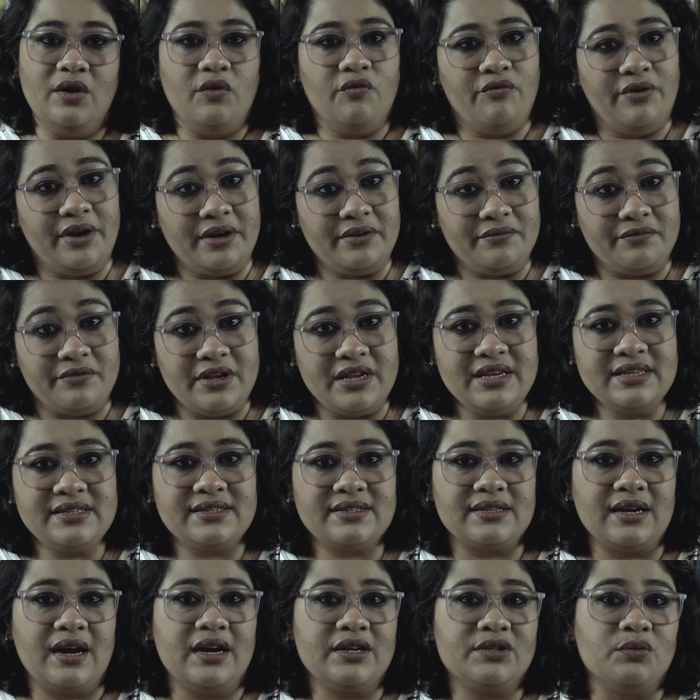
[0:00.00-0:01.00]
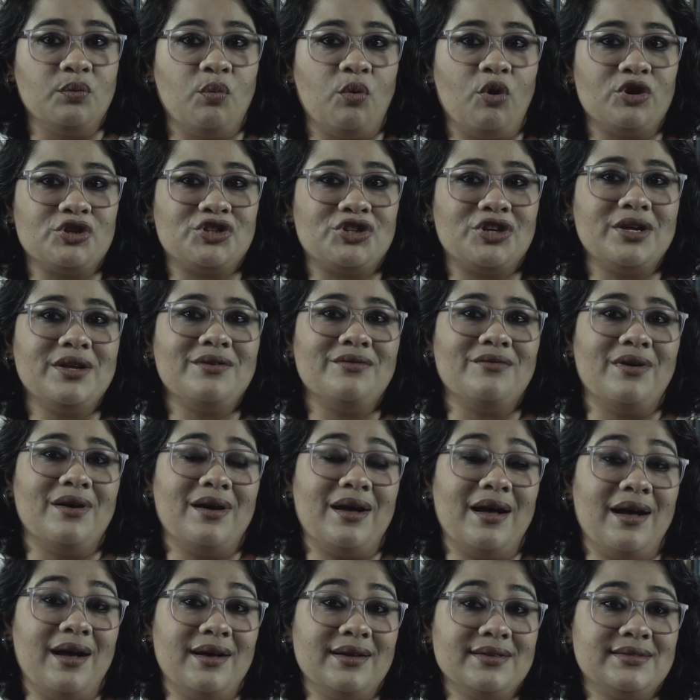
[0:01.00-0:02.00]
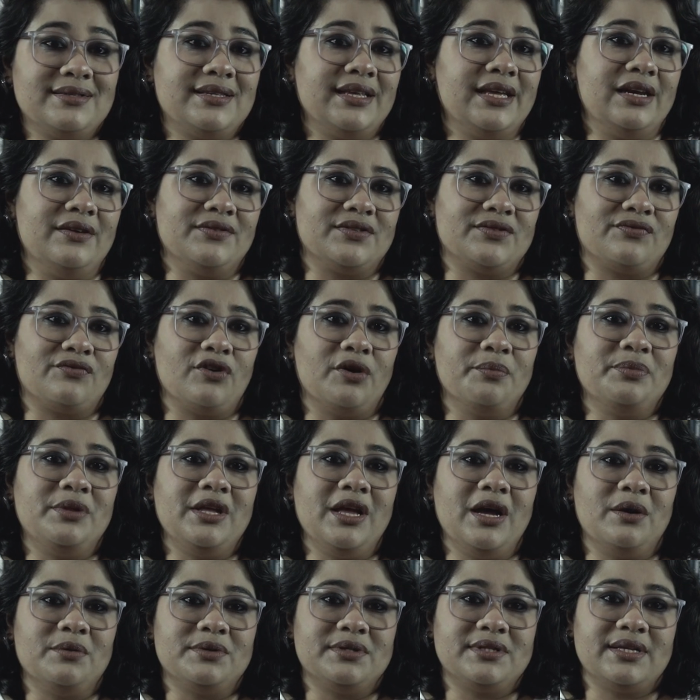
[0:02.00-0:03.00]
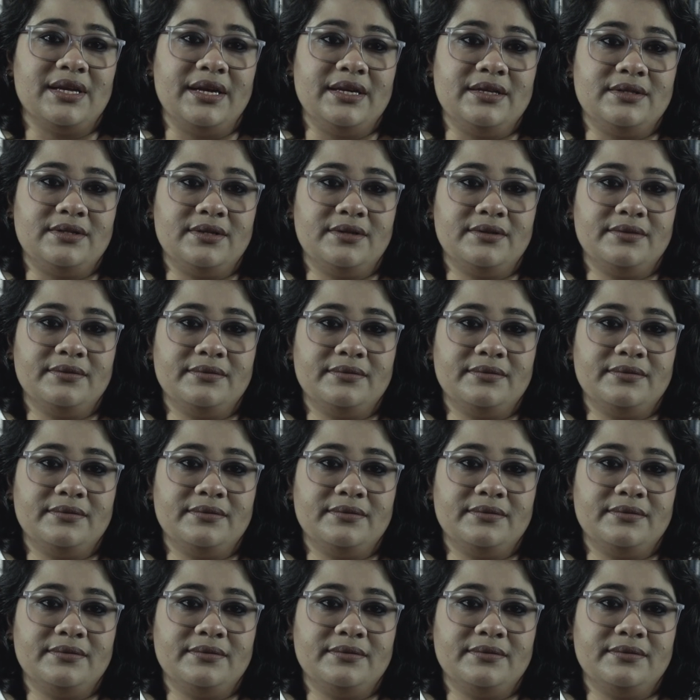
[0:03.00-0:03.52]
when we start watching ourselves from the outside.